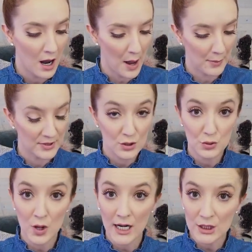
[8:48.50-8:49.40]

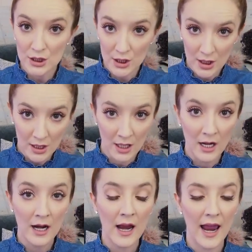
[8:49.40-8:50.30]
structure.
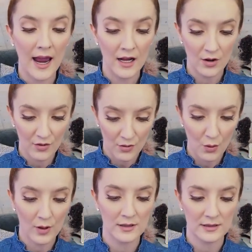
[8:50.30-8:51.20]
And of
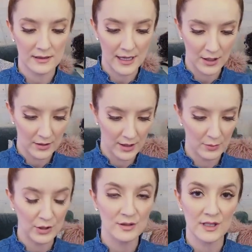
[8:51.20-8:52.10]
course, their
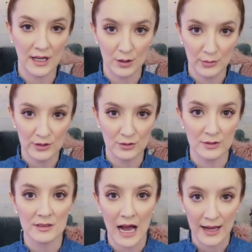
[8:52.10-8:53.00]
music and their musical
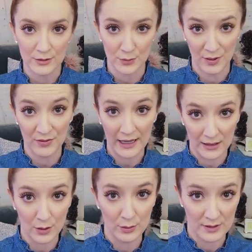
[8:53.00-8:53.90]
styles
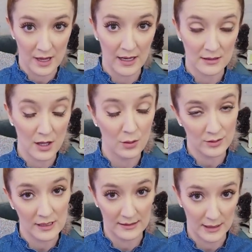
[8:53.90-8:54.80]
reflect those things. And those
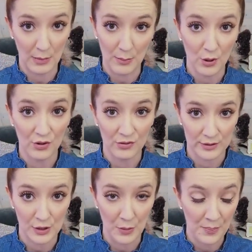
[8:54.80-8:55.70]
things can be beautiful
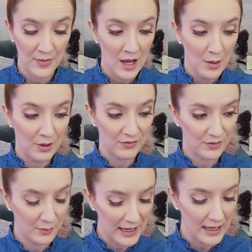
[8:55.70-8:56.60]
too. But for
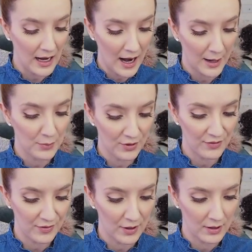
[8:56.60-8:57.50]
me, I
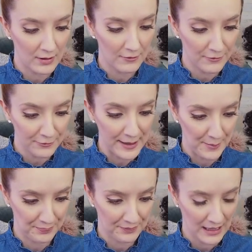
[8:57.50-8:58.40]
prefer
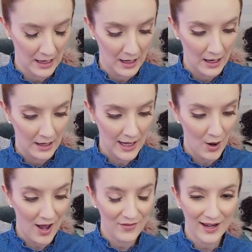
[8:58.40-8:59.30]
freedom. Now,
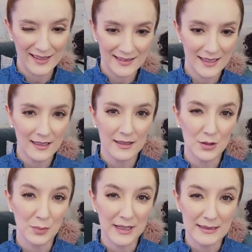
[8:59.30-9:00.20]
I've got to dig a little
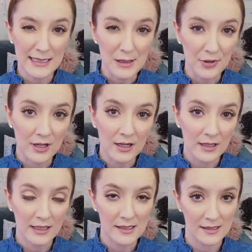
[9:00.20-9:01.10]
bit deeper
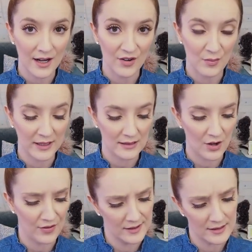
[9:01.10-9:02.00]
inside of myself and say,